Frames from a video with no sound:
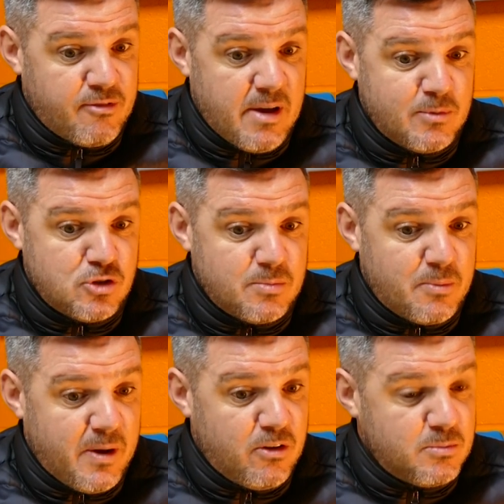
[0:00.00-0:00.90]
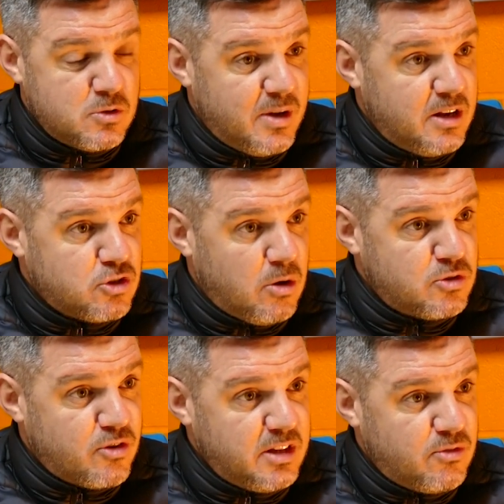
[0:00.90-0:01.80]
family should be proud of them as well. It's
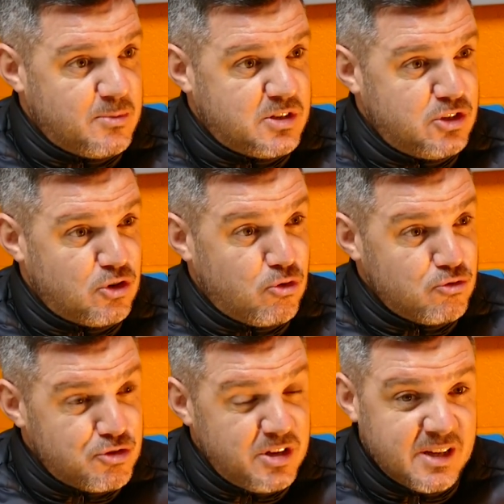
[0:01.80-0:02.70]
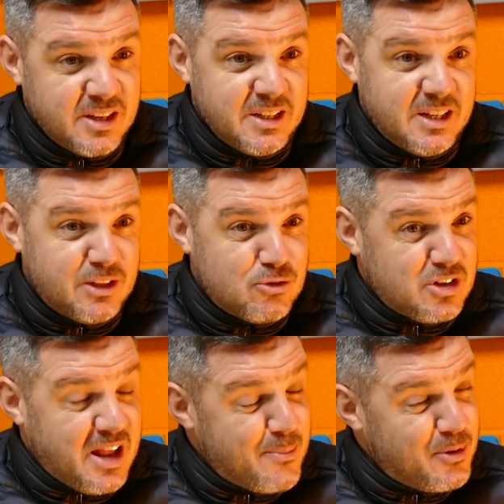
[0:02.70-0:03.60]
always great to represent your country. It
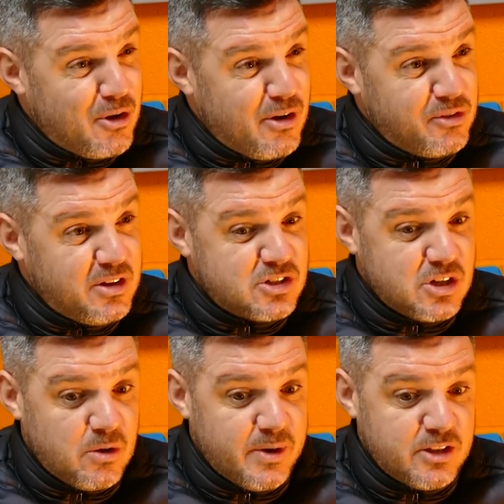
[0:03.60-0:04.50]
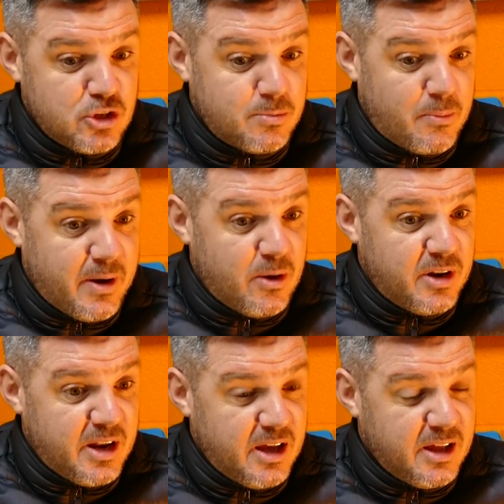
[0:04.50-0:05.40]
doesn't happen often, so they should be proud
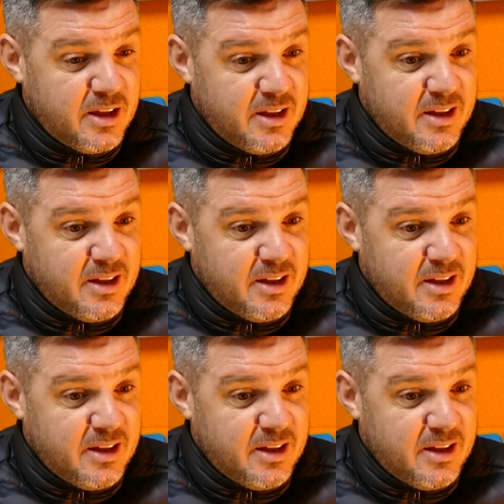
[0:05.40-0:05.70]
of that.